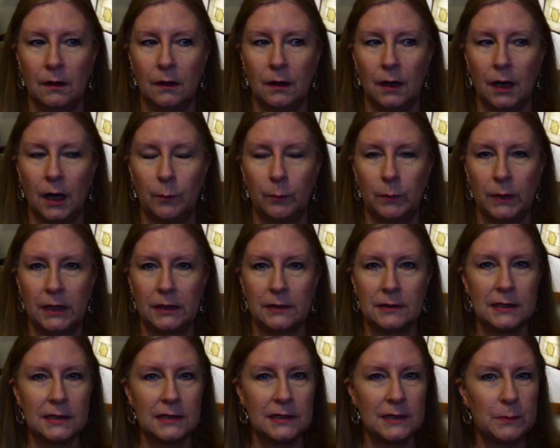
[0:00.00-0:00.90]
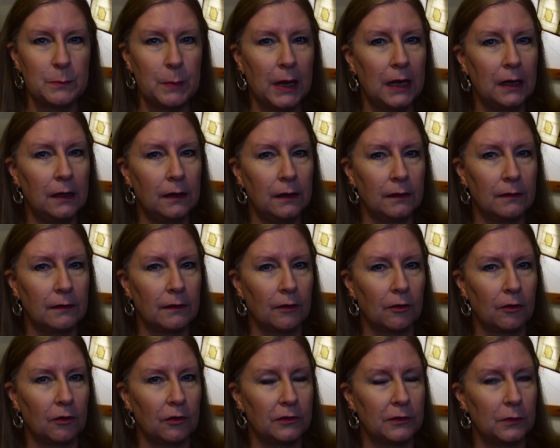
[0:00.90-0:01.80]
I'm anticipating
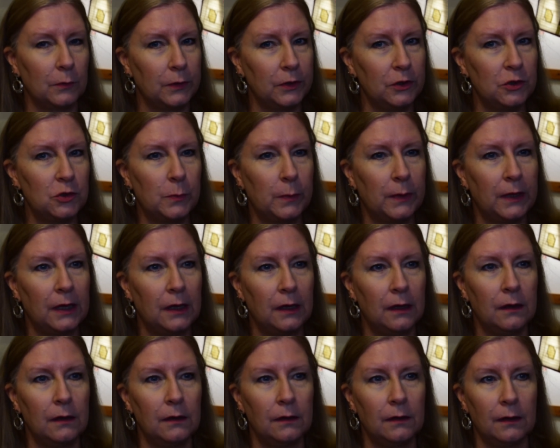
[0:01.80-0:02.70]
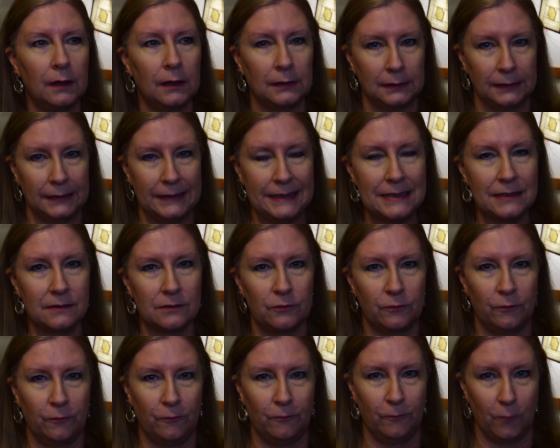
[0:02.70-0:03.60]
there's going to be at least
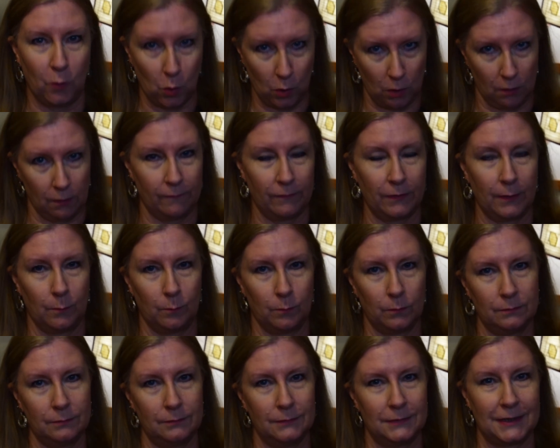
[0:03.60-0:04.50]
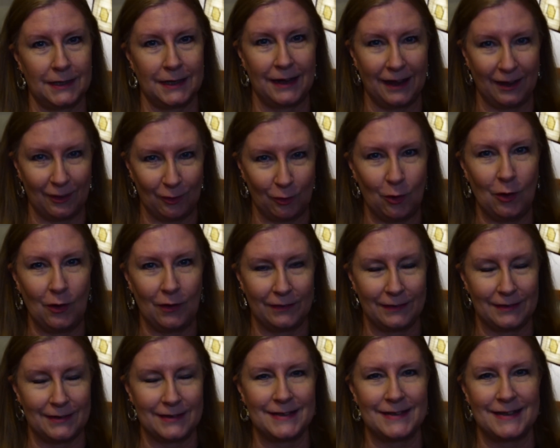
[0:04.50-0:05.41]
4 of them to get all
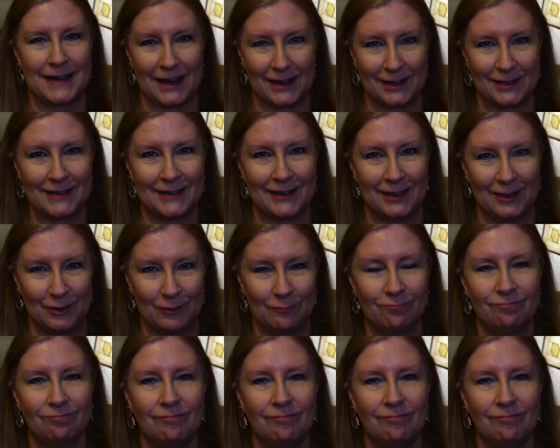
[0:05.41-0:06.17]
these decks in.